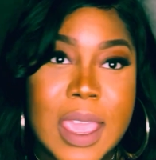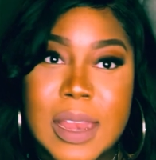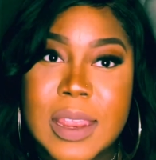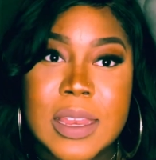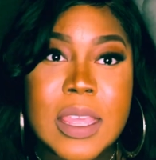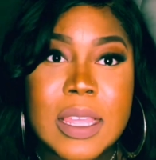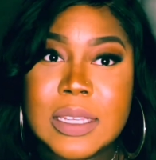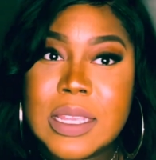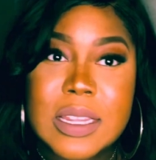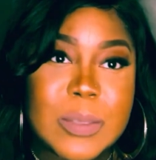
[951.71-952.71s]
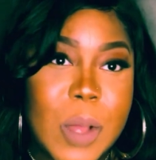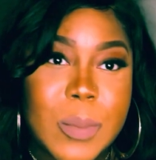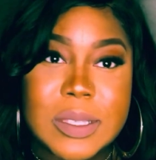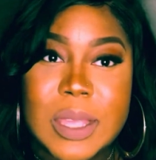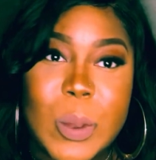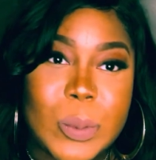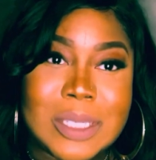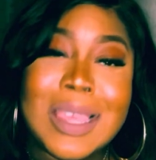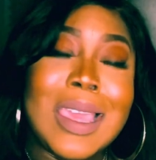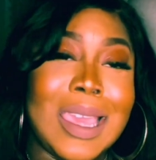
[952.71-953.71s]
And then Dennis' mama saying
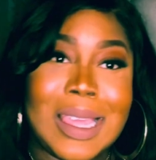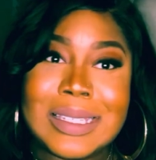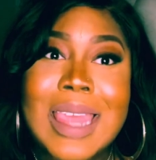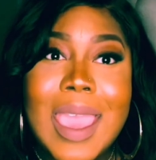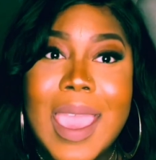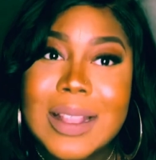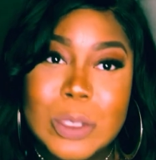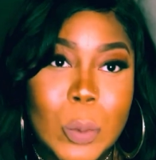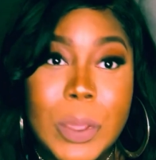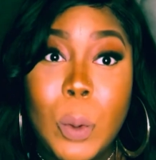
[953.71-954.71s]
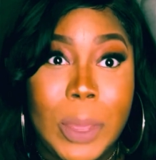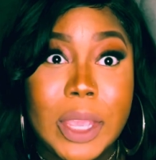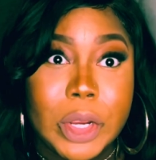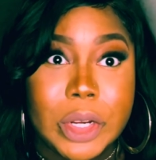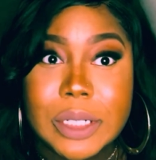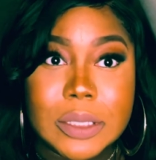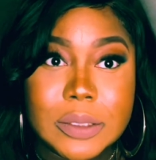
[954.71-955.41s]
that had to be weird.